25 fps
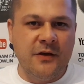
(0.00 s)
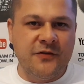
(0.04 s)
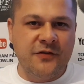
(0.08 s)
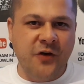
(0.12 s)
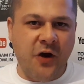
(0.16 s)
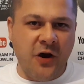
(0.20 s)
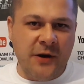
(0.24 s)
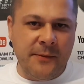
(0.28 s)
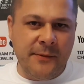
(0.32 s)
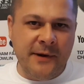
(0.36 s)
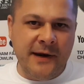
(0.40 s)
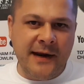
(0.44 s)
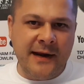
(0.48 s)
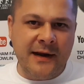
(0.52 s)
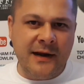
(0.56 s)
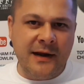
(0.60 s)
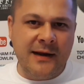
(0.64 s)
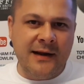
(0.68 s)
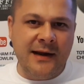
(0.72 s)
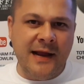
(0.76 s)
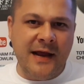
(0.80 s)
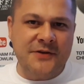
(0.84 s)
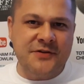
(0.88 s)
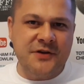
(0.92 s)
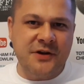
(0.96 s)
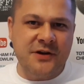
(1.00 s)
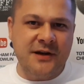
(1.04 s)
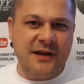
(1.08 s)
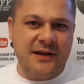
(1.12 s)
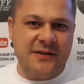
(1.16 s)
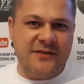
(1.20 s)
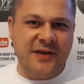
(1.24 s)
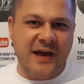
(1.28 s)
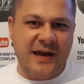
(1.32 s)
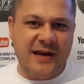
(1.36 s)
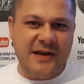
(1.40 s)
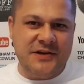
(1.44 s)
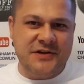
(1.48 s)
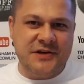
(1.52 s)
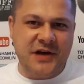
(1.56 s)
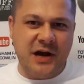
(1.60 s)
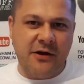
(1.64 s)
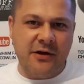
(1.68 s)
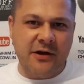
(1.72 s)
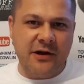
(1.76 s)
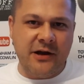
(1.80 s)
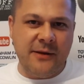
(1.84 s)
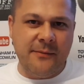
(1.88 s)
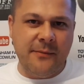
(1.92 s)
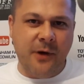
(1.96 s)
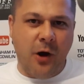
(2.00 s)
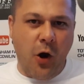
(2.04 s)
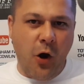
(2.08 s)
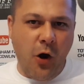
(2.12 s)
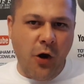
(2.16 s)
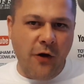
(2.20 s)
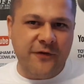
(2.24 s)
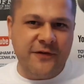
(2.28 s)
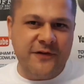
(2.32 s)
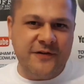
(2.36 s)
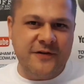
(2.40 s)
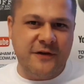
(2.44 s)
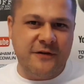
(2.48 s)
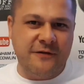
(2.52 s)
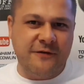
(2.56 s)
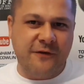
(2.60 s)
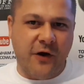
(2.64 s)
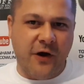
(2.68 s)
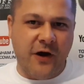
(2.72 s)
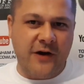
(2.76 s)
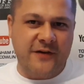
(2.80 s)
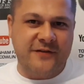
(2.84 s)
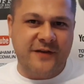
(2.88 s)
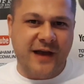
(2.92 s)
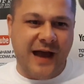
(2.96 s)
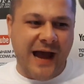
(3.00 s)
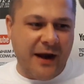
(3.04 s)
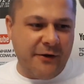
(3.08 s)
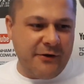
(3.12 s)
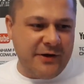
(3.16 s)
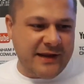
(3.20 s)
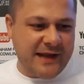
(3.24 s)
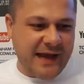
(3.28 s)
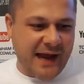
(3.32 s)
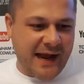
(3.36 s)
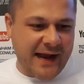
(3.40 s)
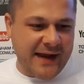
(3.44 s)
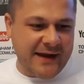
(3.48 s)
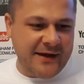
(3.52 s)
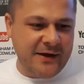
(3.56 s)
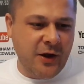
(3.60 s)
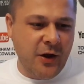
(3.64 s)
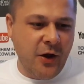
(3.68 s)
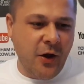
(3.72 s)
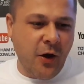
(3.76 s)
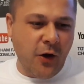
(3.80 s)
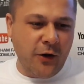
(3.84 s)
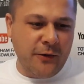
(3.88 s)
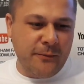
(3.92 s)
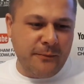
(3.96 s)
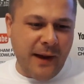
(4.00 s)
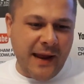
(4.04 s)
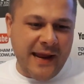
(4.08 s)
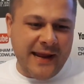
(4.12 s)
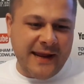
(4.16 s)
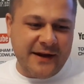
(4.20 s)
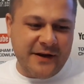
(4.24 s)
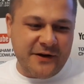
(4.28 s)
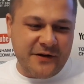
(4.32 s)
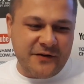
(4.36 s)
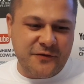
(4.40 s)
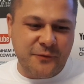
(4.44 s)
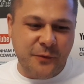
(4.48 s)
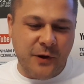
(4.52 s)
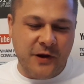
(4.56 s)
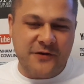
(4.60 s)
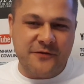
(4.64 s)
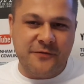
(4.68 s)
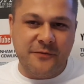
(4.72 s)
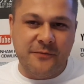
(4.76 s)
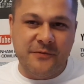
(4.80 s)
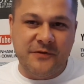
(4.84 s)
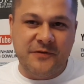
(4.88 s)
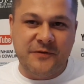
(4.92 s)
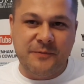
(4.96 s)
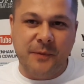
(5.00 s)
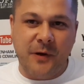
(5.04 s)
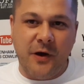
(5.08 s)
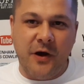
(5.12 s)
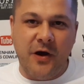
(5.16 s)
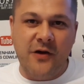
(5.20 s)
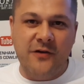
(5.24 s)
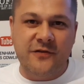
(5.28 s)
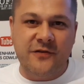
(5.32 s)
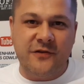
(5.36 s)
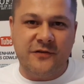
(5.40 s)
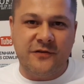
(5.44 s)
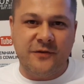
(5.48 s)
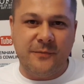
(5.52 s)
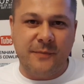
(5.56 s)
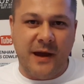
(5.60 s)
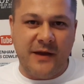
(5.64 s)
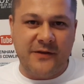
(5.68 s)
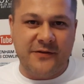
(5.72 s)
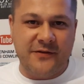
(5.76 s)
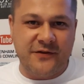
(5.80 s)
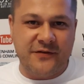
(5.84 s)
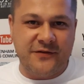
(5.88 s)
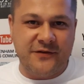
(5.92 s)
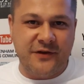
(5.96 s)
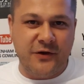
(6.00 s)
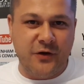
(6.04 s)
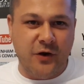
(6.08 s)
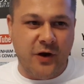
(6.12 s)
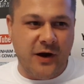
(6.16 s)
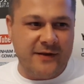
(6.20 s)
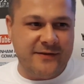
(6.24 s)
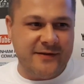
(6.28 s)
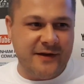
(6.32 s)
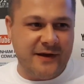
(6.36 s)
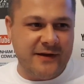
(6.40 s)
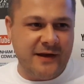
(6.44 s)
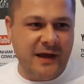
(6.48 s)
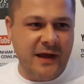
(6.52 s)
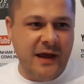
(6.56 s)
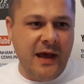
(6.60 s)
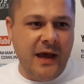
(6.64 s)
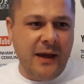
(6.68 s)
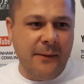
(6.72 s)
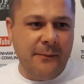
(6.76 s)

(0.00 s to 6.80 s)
Tottenham and England legend Teddy Sheringham offers advice to Harry Kane on making a switch from Spurs to Manchester United.